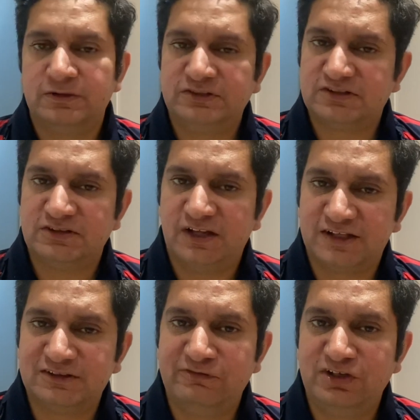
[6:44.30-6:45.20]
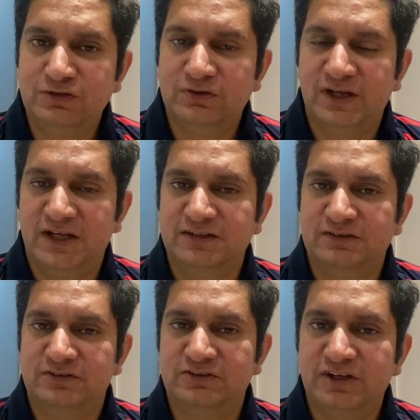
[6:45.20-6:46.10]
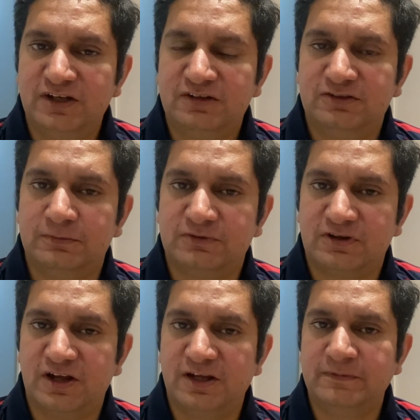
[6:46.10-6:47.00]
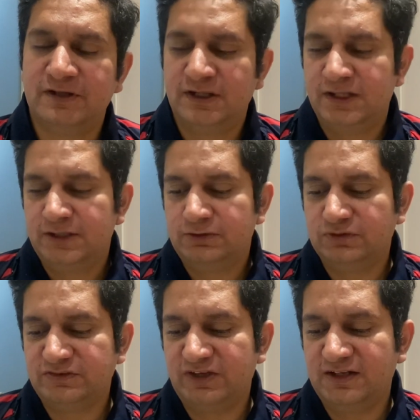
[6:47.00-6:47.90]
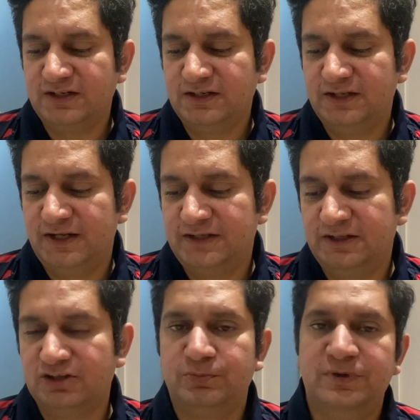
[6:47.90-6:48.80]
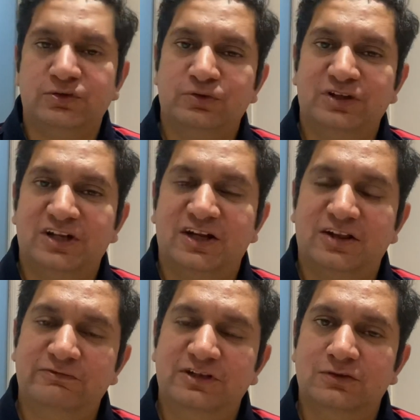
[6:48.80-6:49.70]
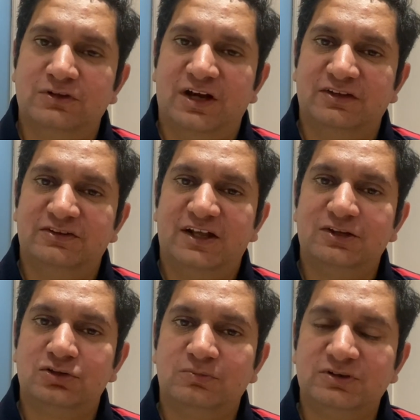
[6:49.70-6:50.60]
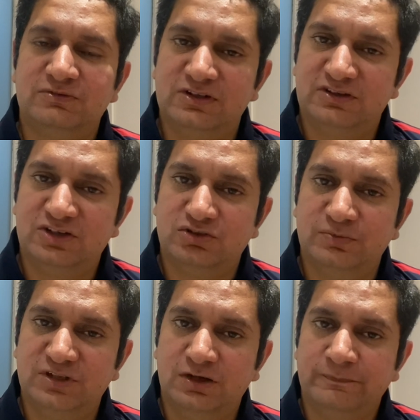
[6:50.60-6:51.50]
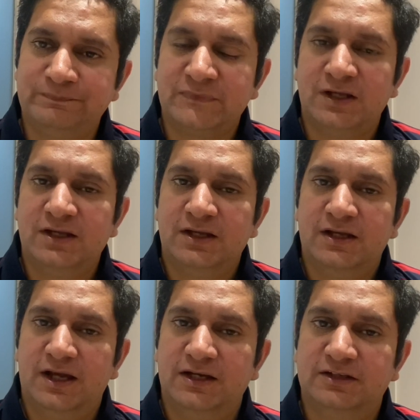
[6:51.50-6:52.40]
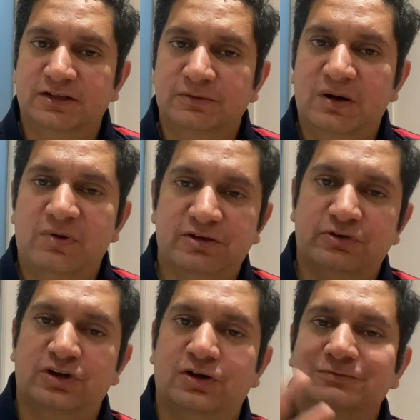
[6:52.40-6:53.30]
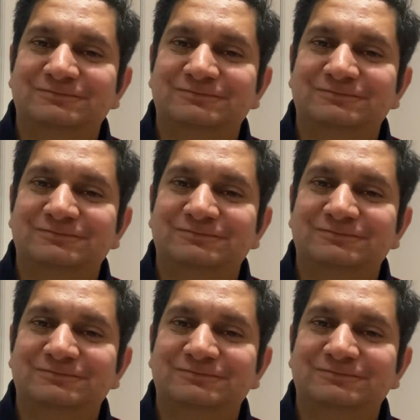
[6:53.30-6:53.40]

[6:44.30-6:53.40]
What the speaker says: just like the video and share, subscribe to the channel, and I'll speak to you in another vlog, guys. Thank you so much for listening to me now, and bye bye for now.